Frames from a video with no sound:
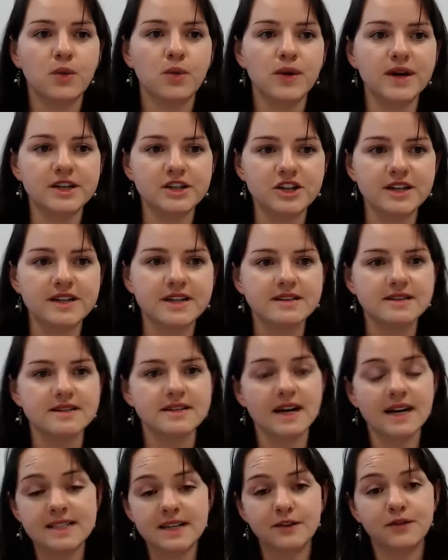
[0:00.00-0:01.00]
which is
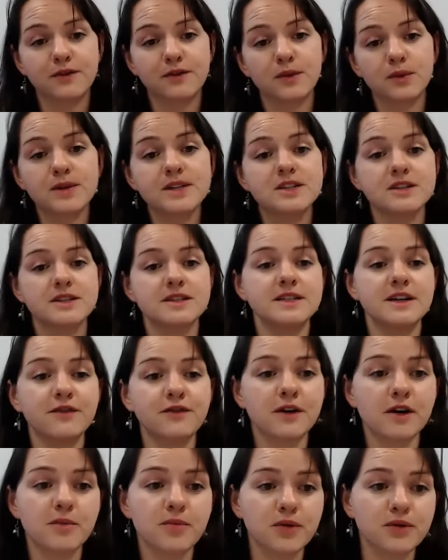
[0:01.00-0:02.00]
a
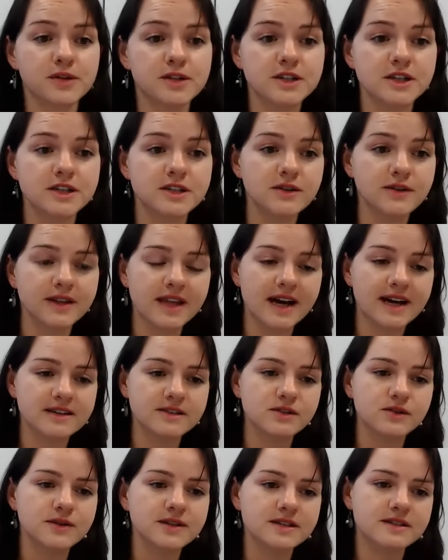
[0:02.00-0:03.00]
different approach to doing that.
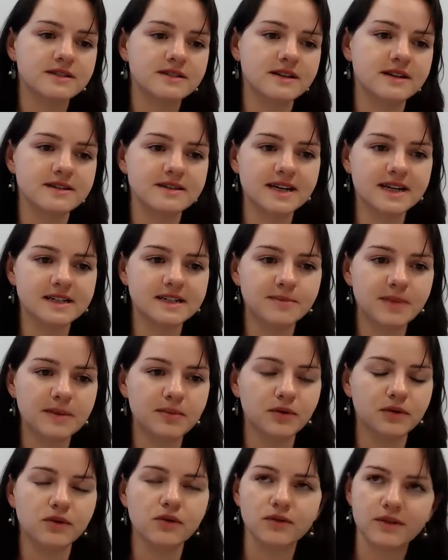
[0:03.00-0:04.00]
So it's saying to
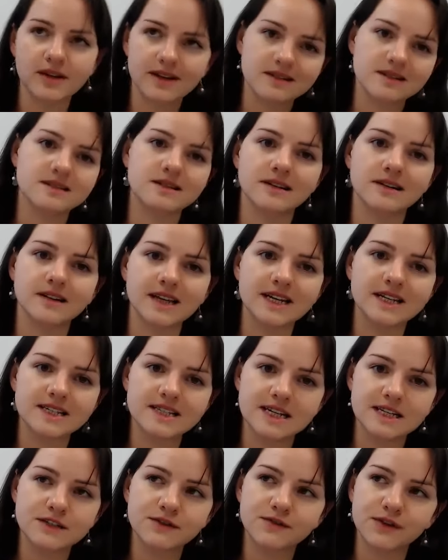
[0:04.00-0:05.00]
people, not necessarily
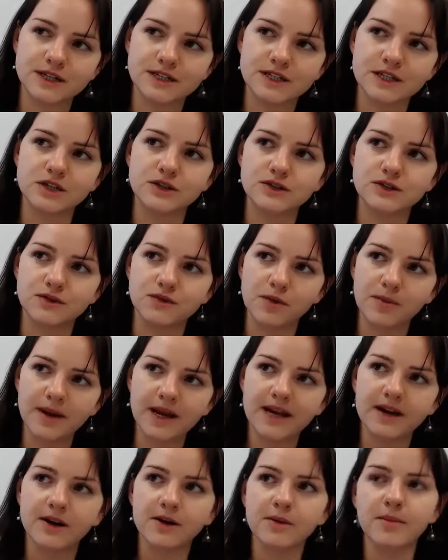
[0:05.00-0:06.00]
incentivizing you to
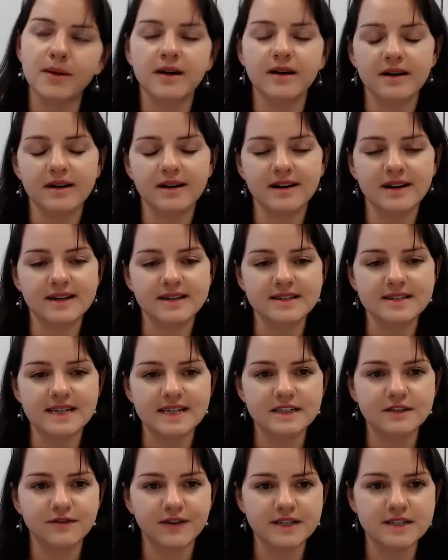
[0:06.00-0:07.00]
repair, but
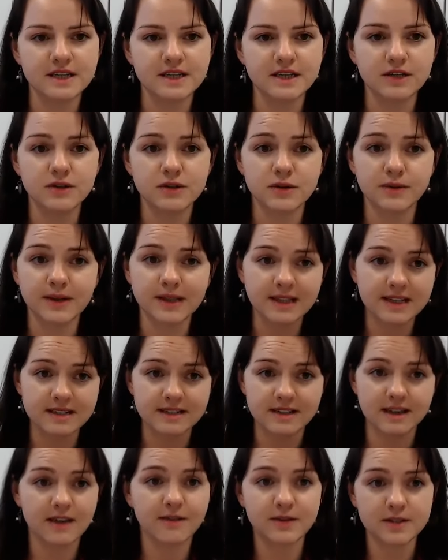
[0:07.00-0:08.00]
incentivizing you to at
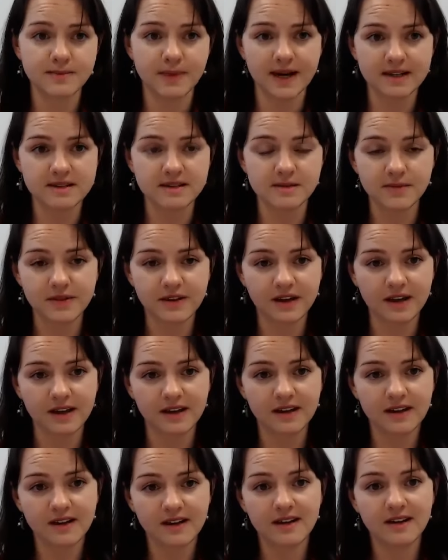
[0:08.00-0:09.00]
least give us back something
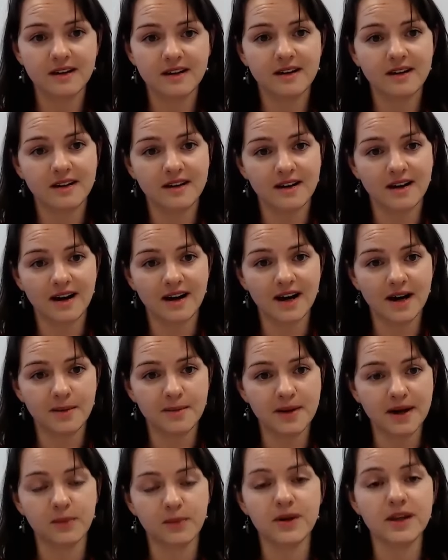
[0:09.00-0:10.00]

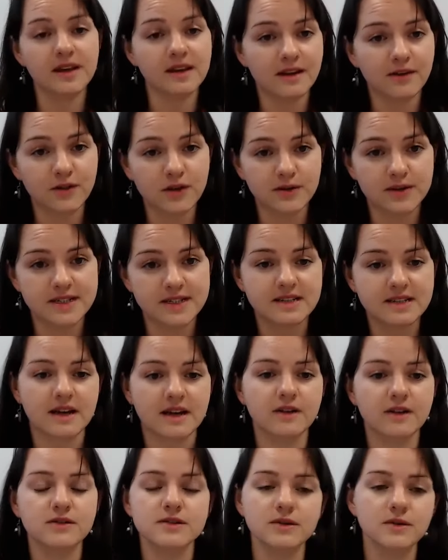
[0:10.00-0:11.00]
and we can give you a
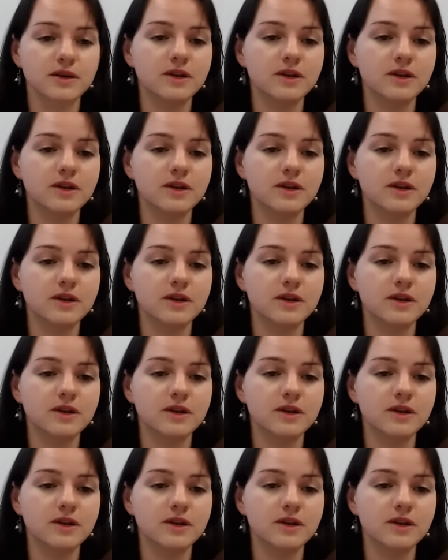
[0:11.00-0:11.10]
discount so